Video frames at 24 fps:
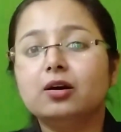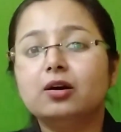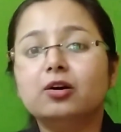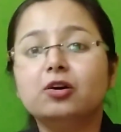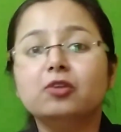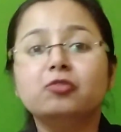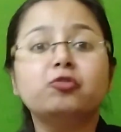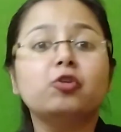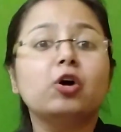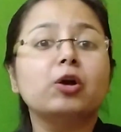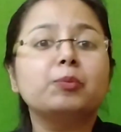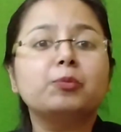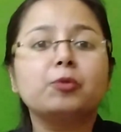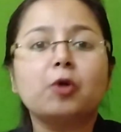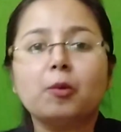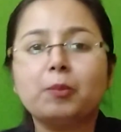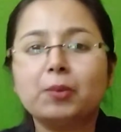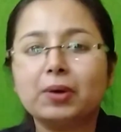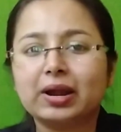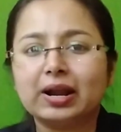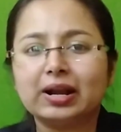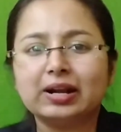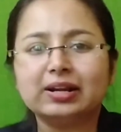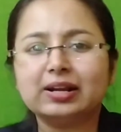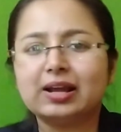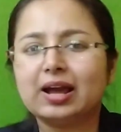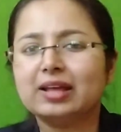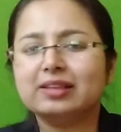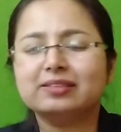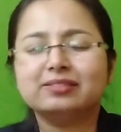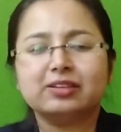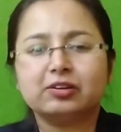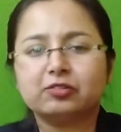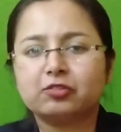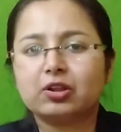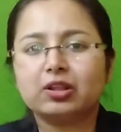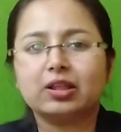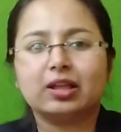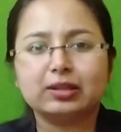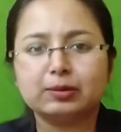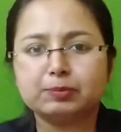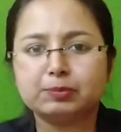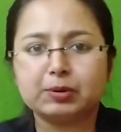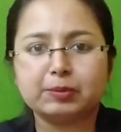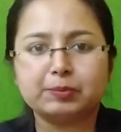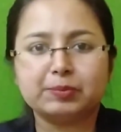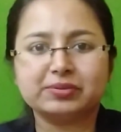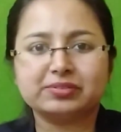for propaganda and several other
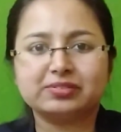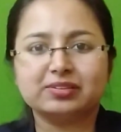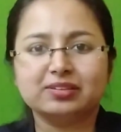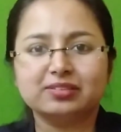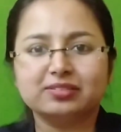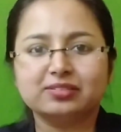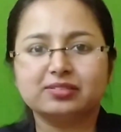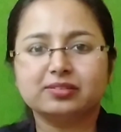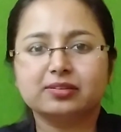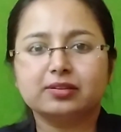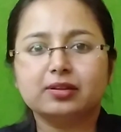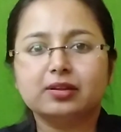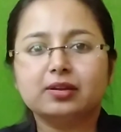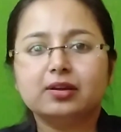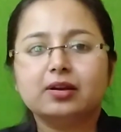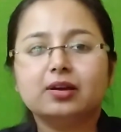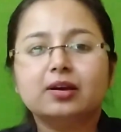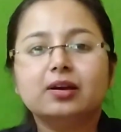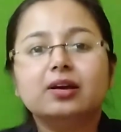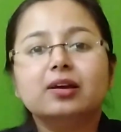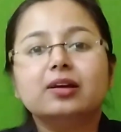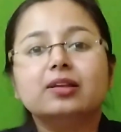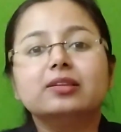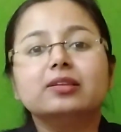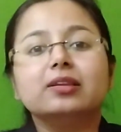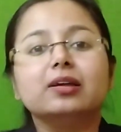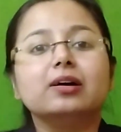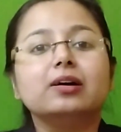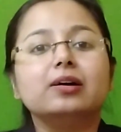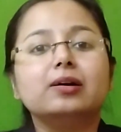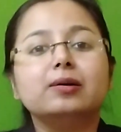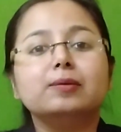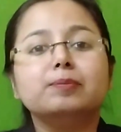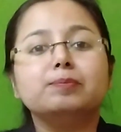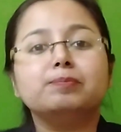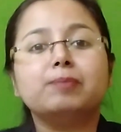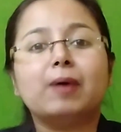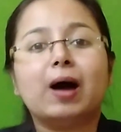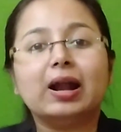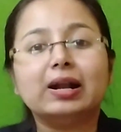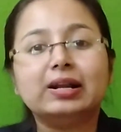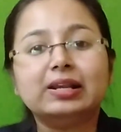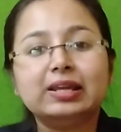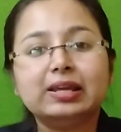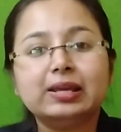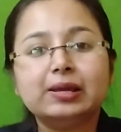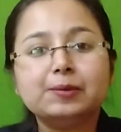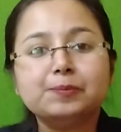purposes. The
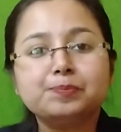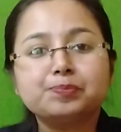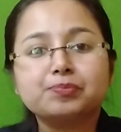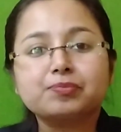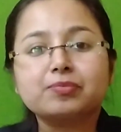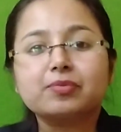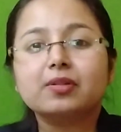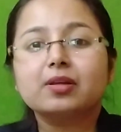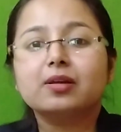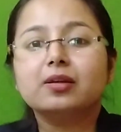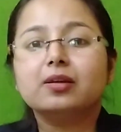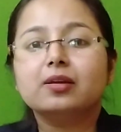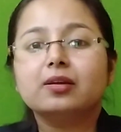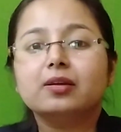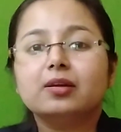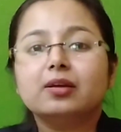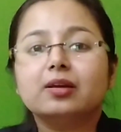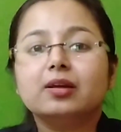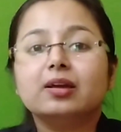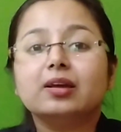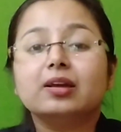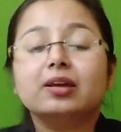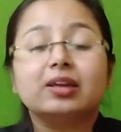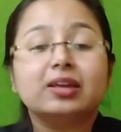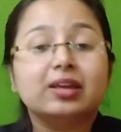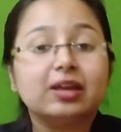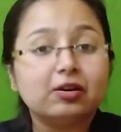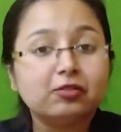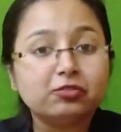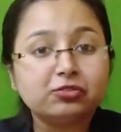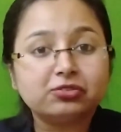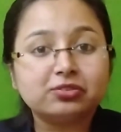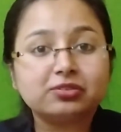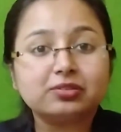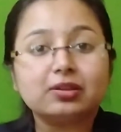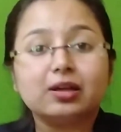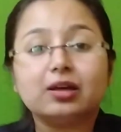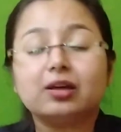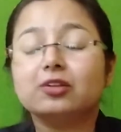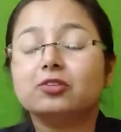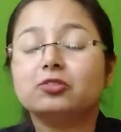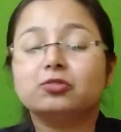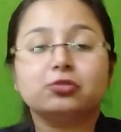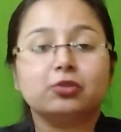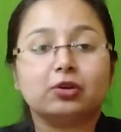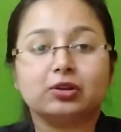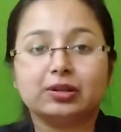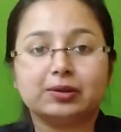party gives,
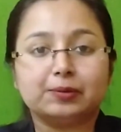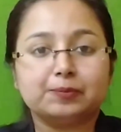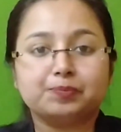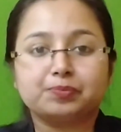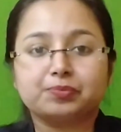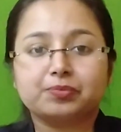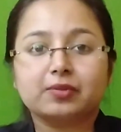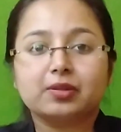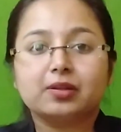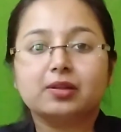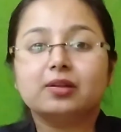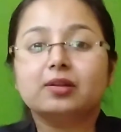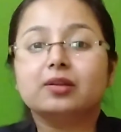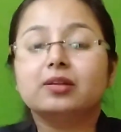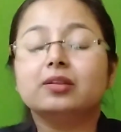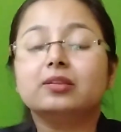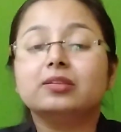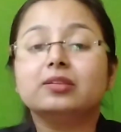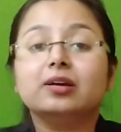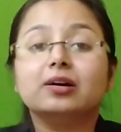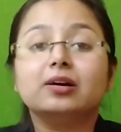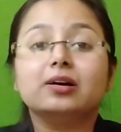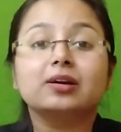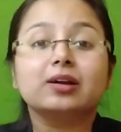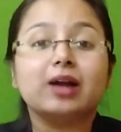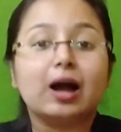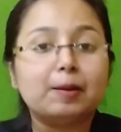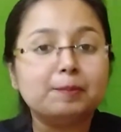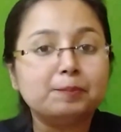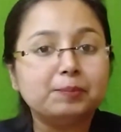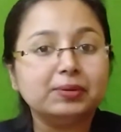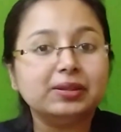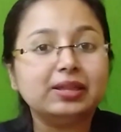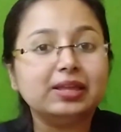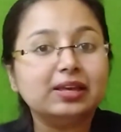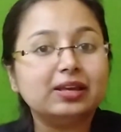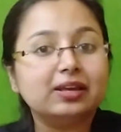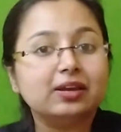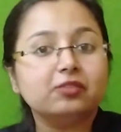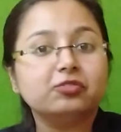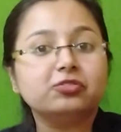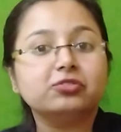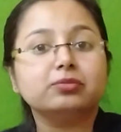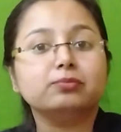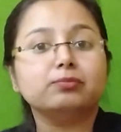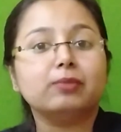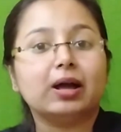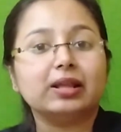the company
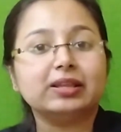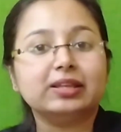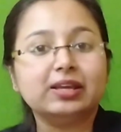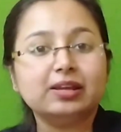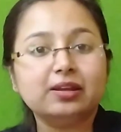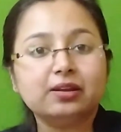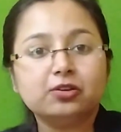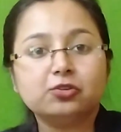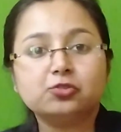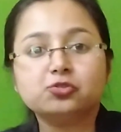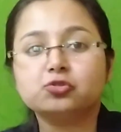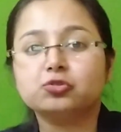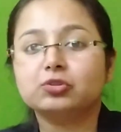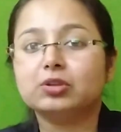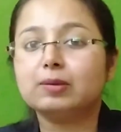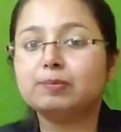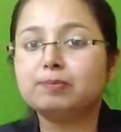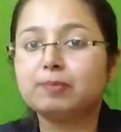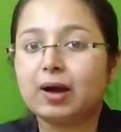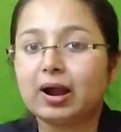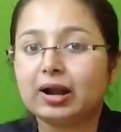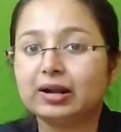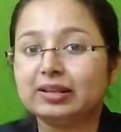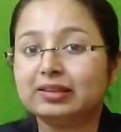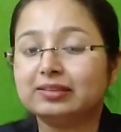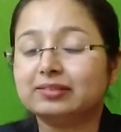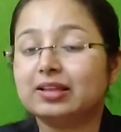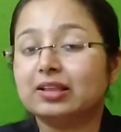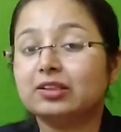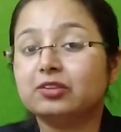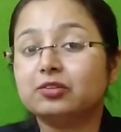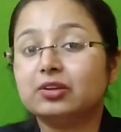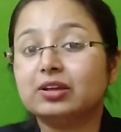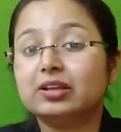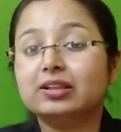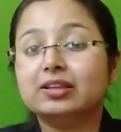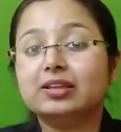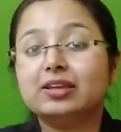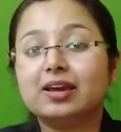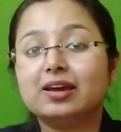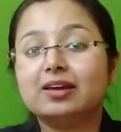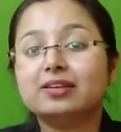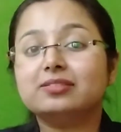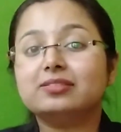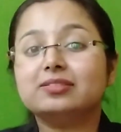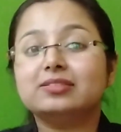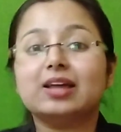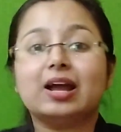gives money to the parties, and in
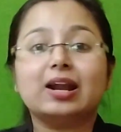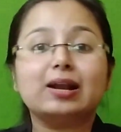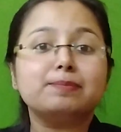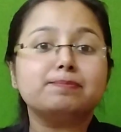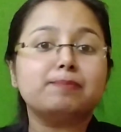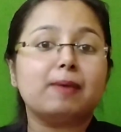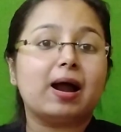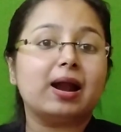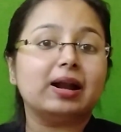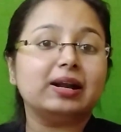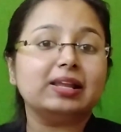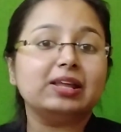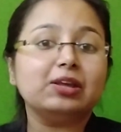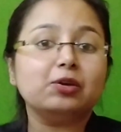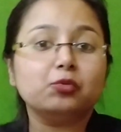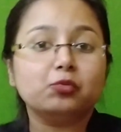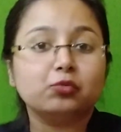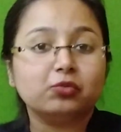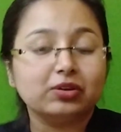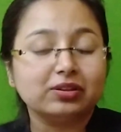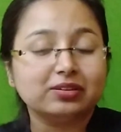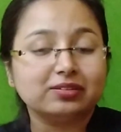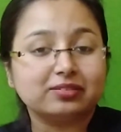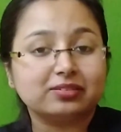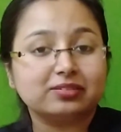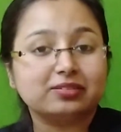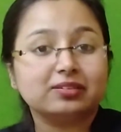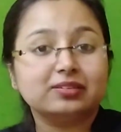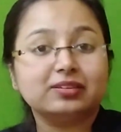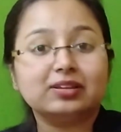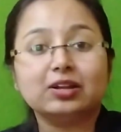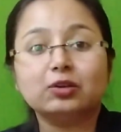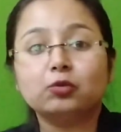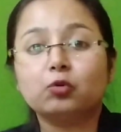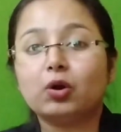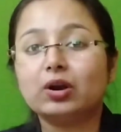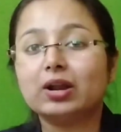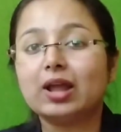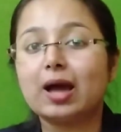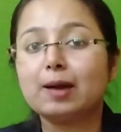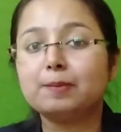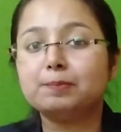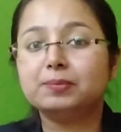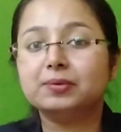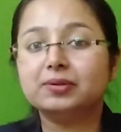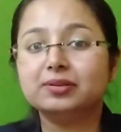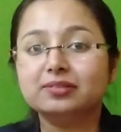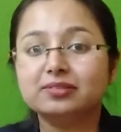case that party wins, then what
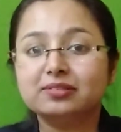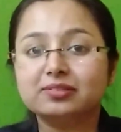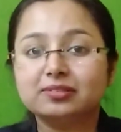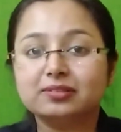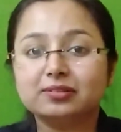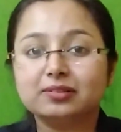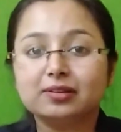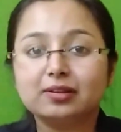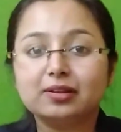happens?